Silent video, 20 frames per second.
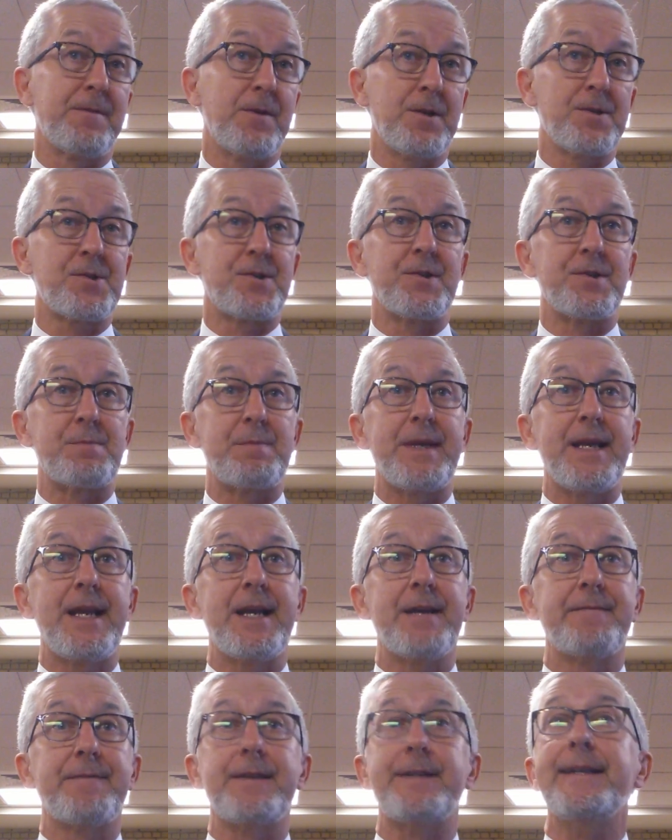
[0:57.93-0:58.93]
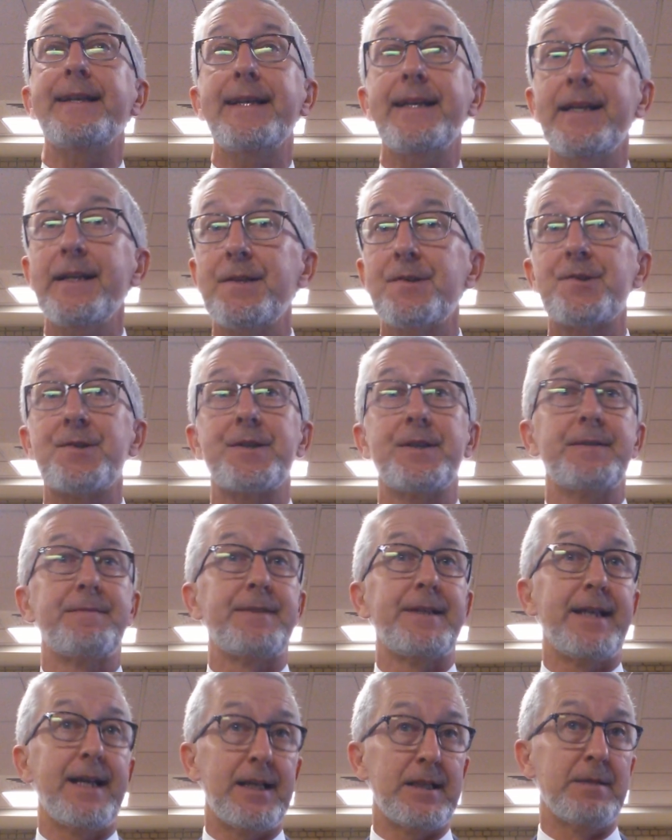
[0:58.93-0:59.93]
Foster's behalf, on each of
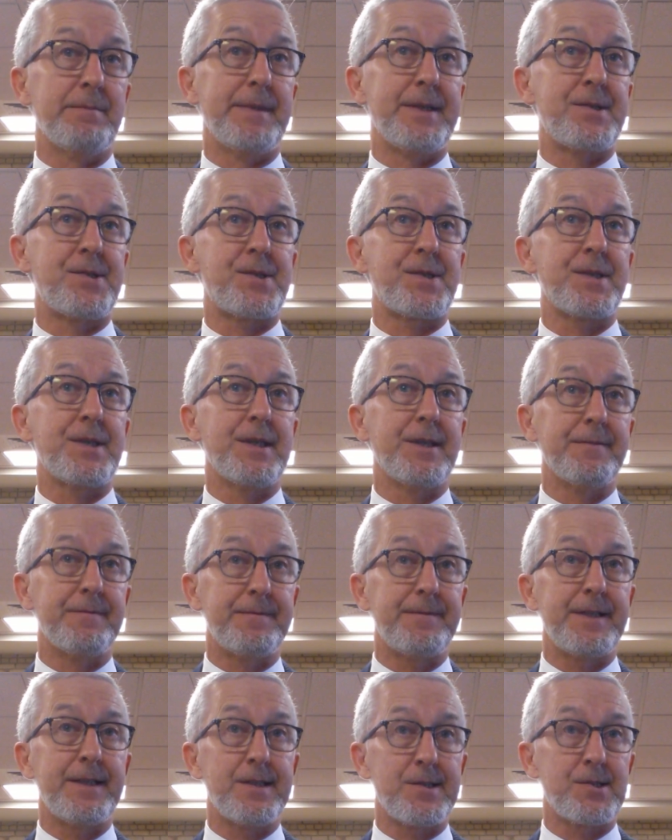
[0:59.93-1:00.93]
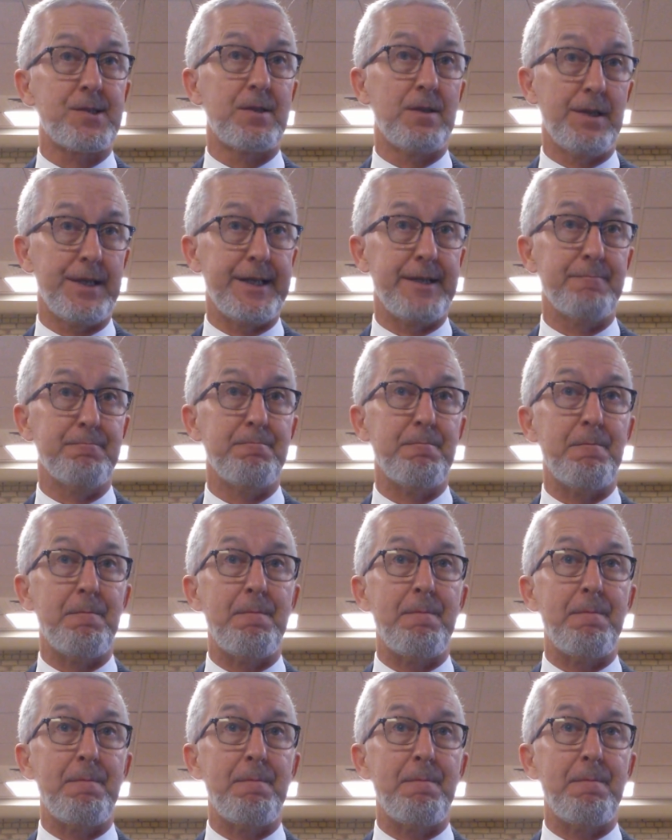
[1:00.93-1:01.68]
the elements of his claim.